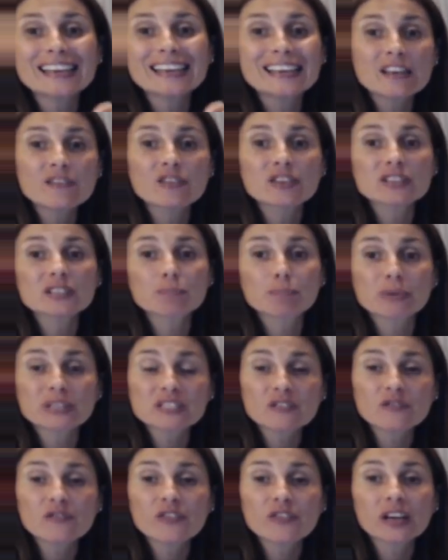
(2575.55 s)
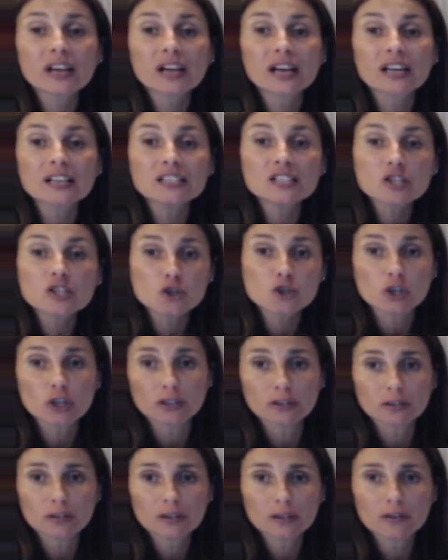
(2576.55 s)
give a specific
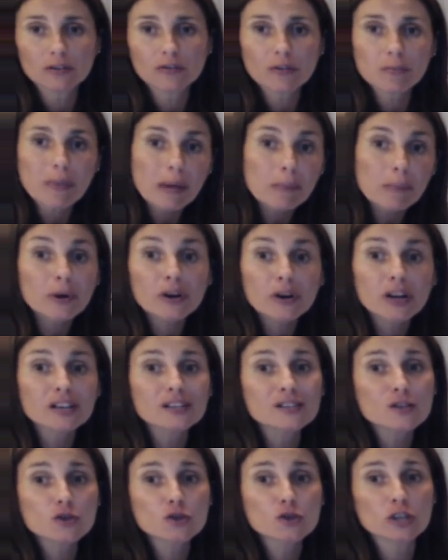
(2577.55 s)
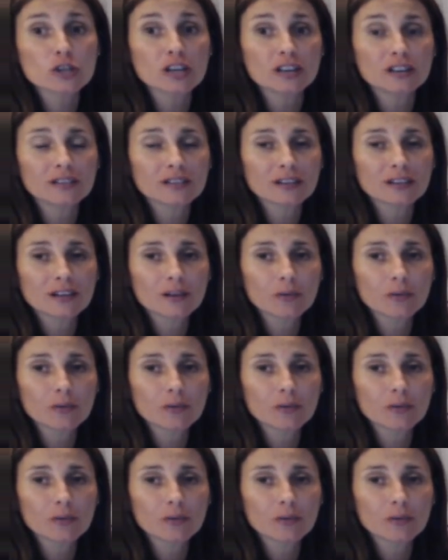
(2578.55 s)
condition. Remember conditioning.